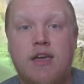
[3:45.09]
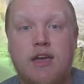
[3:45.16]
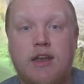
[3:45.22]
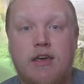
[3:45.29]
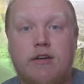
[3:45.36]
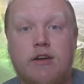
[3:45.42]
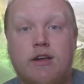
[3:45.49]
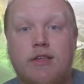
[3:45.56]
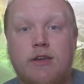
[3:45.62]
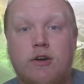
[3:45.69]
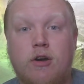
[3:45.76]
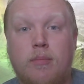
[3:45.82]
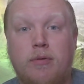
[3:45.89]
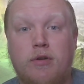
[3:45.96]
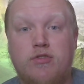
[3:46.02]
And I really
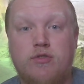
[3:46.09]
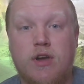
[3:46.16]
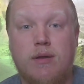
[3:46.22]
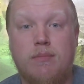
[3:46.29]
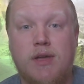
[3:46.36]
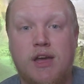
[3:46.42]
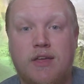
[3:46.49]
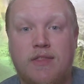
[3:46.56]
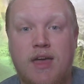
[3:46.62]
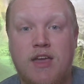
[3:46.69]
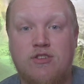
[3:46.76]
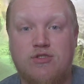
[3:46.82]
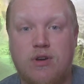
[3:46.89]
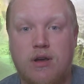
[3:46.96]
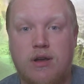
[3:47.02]
hope you'll join me on that
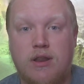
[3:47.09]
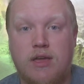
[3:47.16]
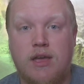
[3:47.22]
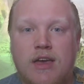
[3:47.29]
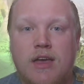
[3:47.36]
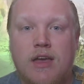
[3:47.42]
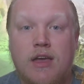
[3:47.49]
journey.